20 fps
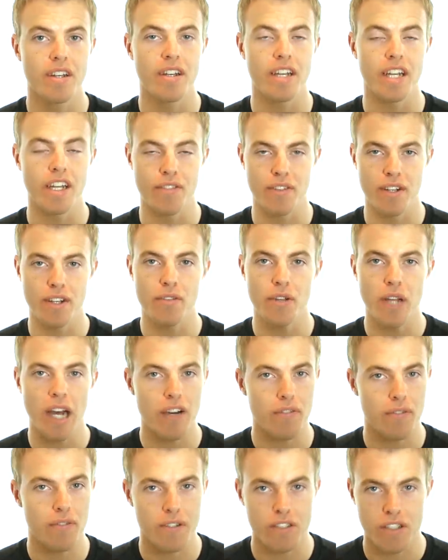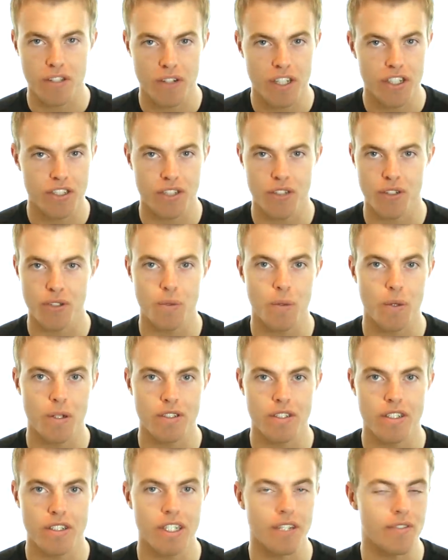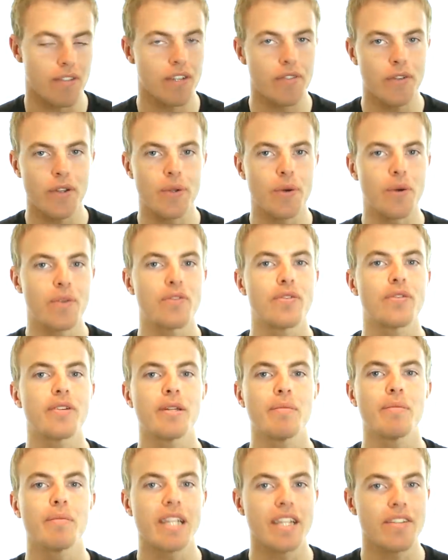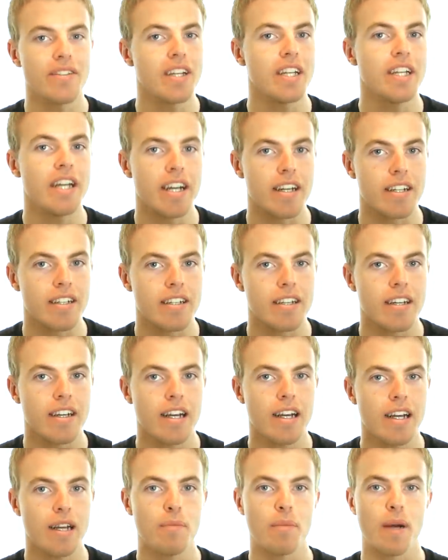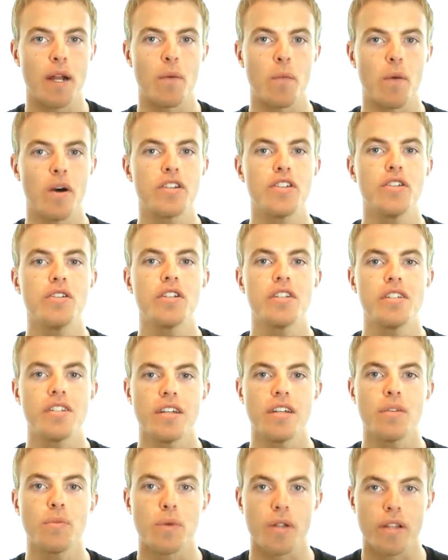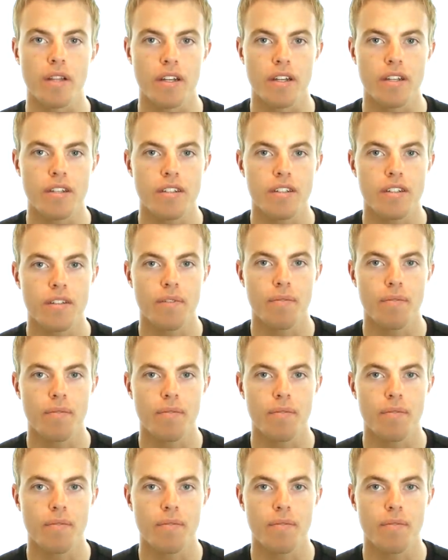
even if you have frustration towards it, even if you don't fully believe it yet, but I want you to sit with this.